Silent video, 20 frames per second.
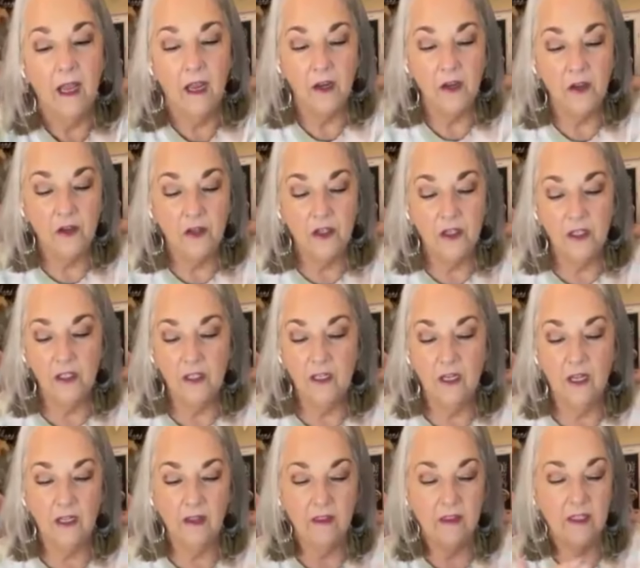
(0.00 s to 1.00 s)
Now you could
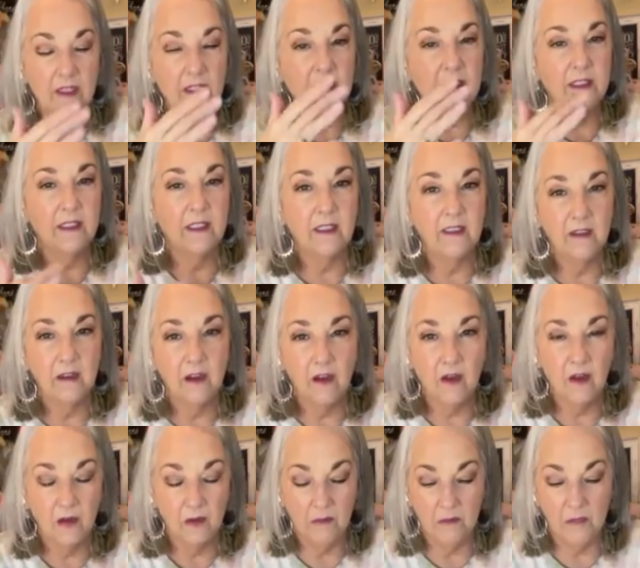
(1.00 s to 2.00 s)
cut this and
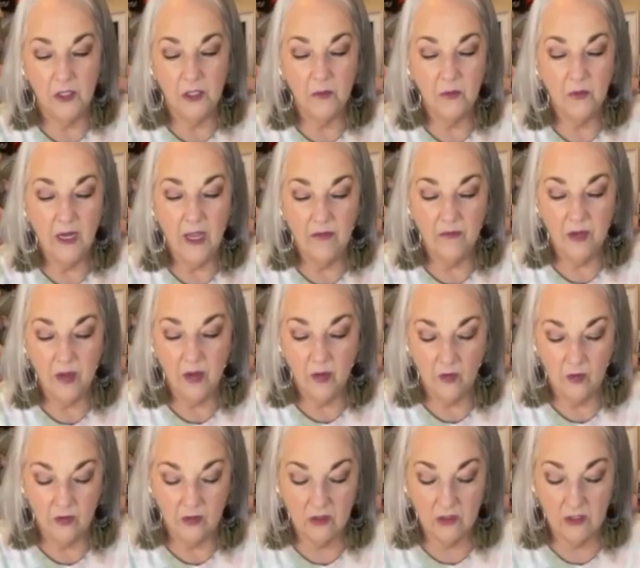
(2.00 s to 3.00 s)
you would have a
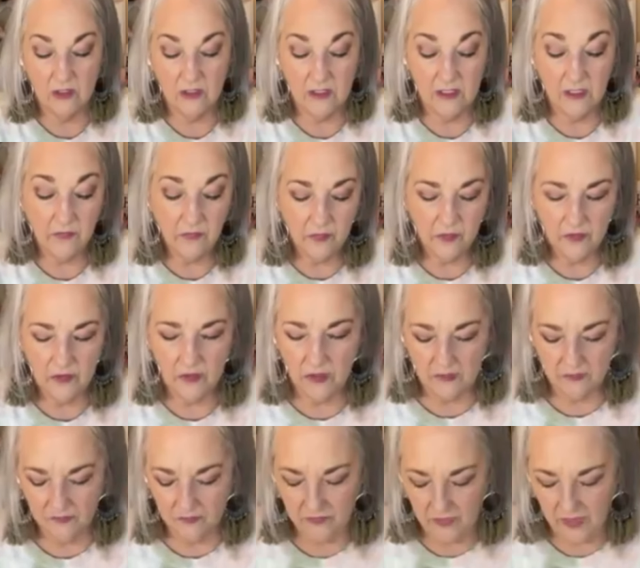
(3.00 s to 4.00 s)
whole different
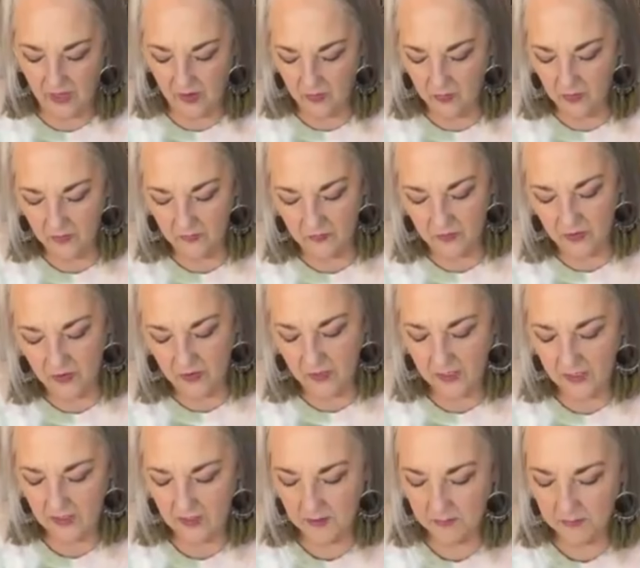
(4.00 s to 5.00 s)
looking flower if you
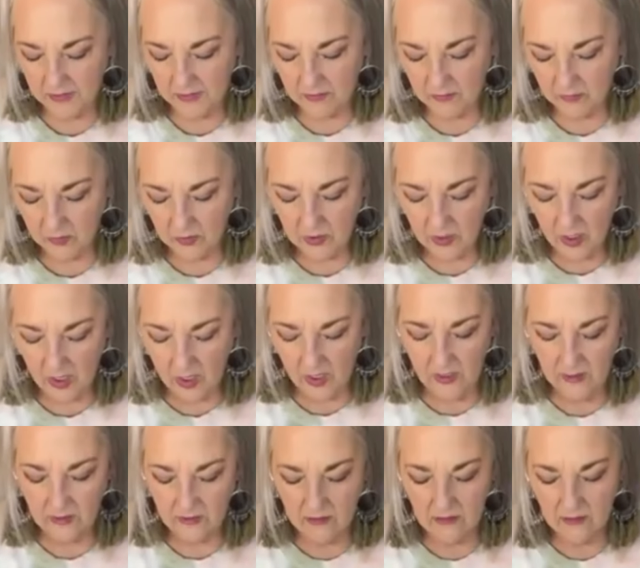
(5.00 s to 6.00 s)
cut it, but we're
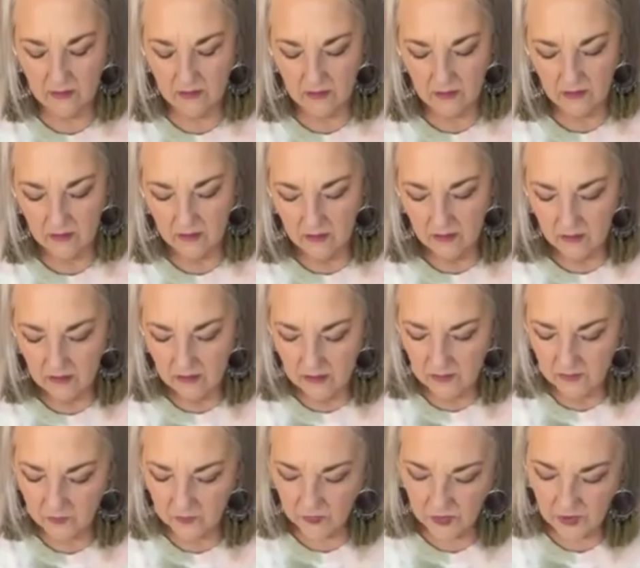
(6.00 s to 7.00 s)
not.
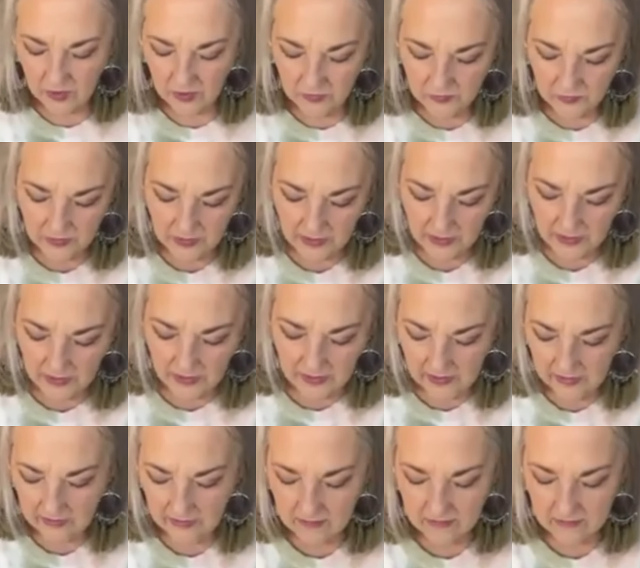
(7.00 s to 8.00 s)
It's for another
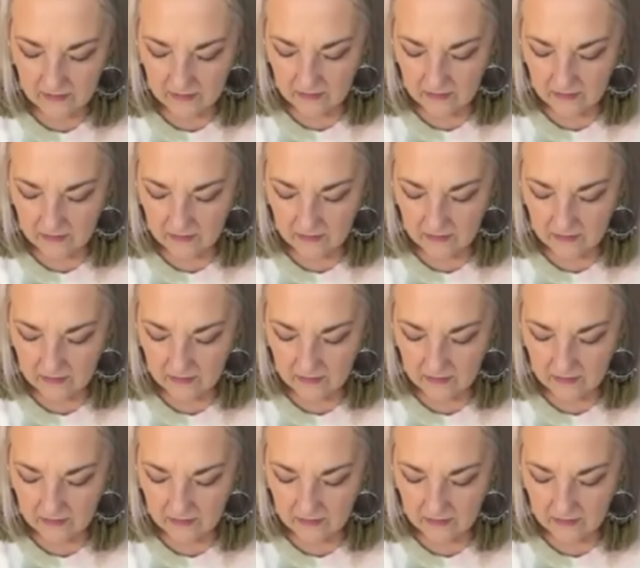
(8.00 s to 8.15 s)
day.